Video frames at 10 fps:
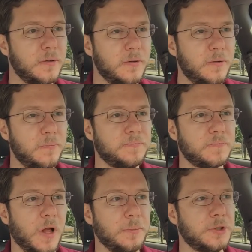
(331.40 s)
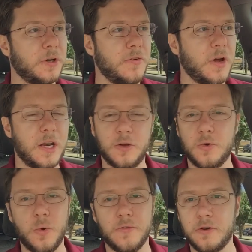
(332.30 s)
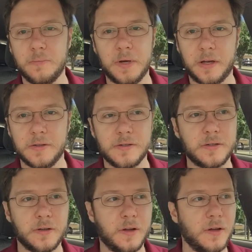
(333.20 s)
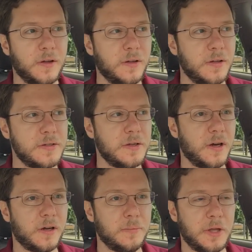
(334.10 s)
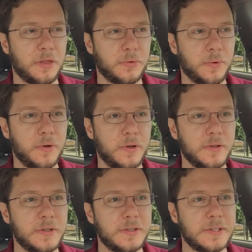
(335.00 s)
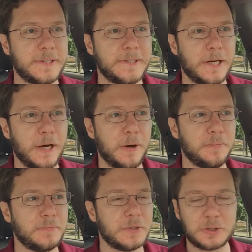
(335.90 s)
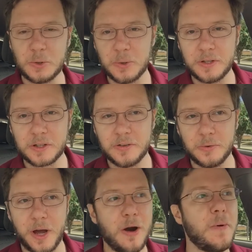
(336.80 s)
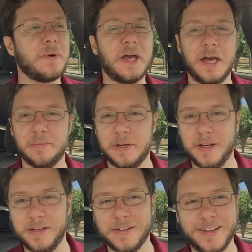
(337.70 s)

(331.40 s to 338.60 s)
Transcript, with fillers: I'm sure every any, whoever you pick is is uh, going to be thrilled. Um, it's a cool little giveaway. I remember K and